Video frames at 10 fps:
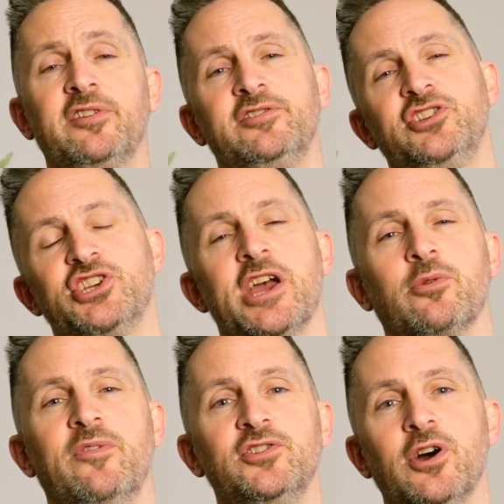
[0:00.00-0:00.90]
to check
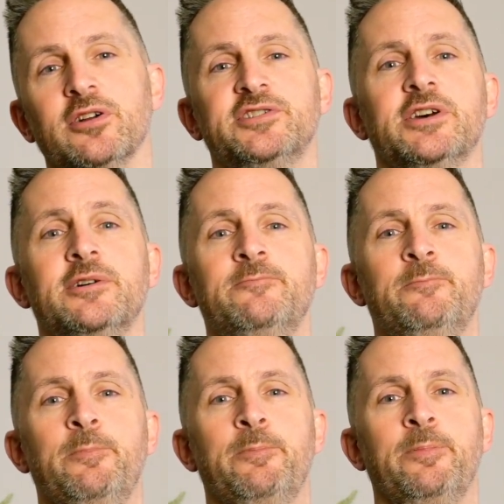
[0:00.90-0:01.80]
with a doctor.
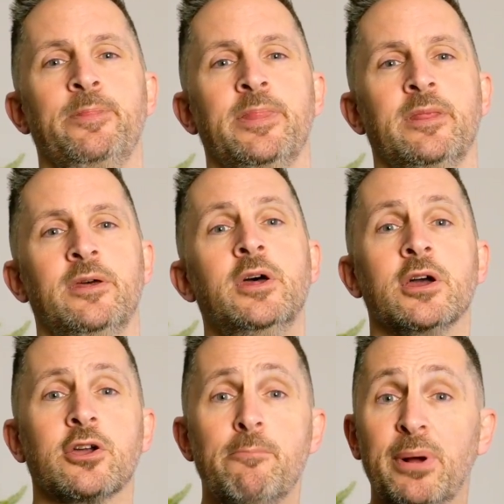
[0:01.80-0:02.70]

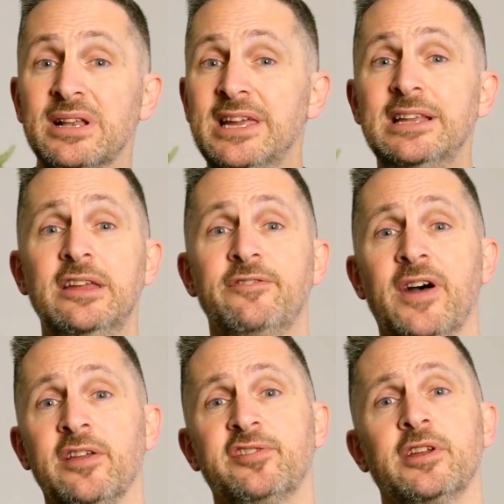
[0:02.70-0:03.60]
Completely
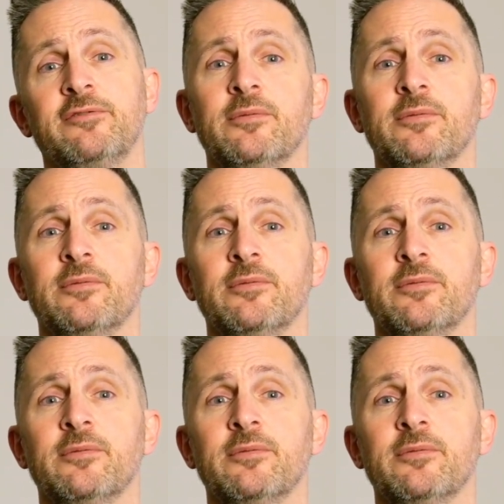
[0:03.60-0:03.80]
fasting from